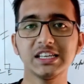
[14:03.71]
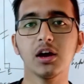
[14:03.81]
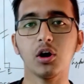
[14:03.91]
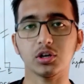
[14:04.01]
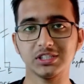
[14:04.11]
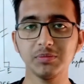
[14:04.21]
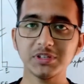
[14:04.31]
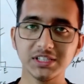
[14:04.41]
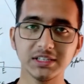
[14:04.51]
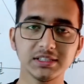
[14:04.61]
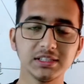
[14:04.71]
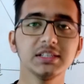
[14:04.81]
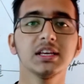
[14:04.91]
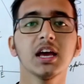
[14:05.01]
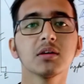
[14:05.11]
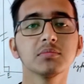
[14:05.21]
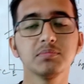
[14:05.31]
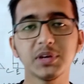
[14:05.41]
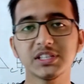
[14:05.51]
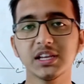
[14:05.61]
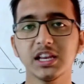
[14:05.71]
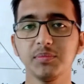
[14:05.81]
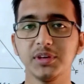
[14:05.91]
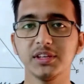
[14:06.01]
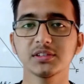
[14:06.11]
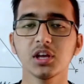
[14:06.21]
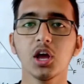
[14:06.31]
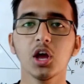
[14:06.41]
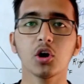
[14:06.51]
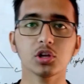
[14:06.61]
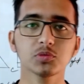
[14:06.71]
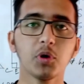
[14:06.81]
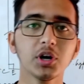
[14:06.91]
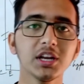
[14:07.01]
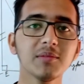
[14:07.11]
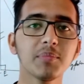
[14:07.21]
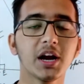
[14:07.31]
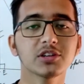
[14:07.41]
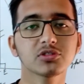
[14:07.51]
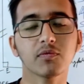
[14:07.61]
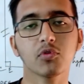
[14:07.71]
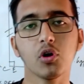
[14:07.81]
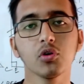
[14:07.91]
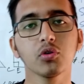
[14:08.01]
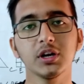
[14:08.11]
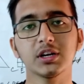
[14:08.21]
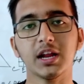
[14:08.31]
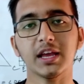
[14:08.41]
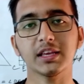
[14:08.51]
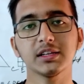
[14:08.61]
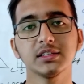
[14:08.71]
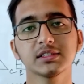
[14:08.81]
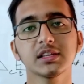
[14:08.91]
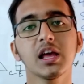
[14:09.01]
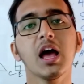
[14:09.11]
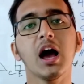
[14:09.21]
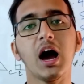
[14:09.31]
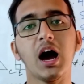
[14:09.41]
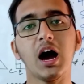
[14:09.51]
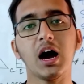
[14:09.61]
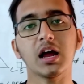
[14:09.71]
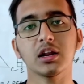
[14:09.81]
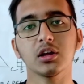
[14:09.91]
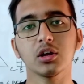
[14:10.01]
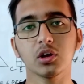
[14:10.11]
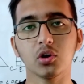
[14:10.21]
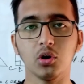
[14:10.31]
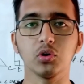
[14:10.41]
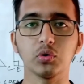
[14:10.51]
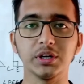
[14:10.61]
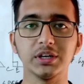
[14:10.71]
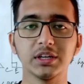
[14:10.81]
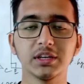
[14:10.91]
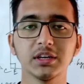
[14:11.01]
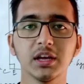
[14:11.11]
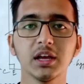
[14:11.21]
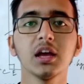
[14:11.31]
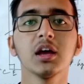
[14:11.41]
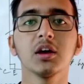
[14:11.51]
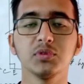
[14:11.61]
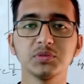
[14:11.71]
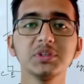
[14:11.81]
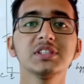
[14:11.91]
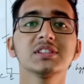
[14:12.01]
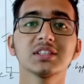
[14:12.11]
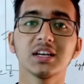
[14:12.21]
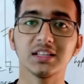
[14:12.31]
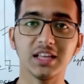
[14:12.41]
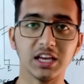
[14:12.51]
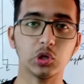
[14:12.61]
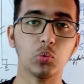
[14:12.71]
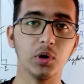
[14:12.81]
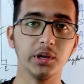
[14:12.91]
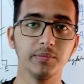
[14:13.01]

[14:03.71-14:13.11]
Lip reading: or CPCTC basically means corresponding parts of congruent triangles are congruent, which means they are equal.